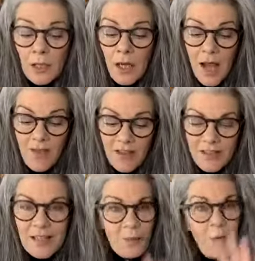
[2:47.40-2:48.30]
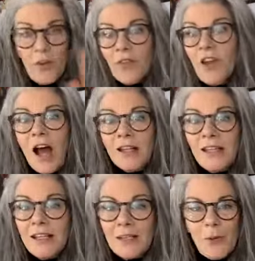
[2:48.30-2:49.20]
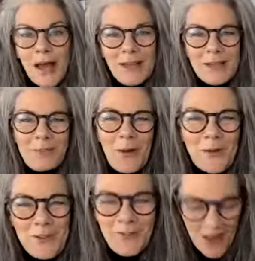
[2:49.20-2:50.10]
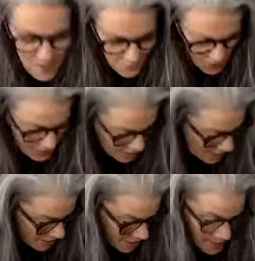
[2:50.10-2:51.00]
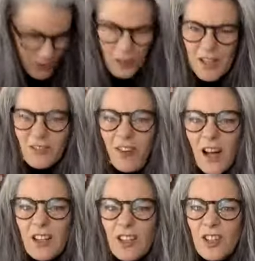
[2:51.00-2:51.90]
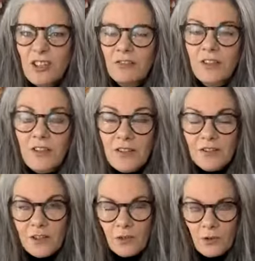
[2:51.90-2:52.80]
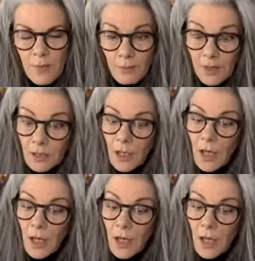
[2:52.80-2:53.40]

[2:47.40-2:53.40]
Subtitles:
and then somewhere in the 90s we had an explosion of hair product. I think it was fudge, for those of you who remember.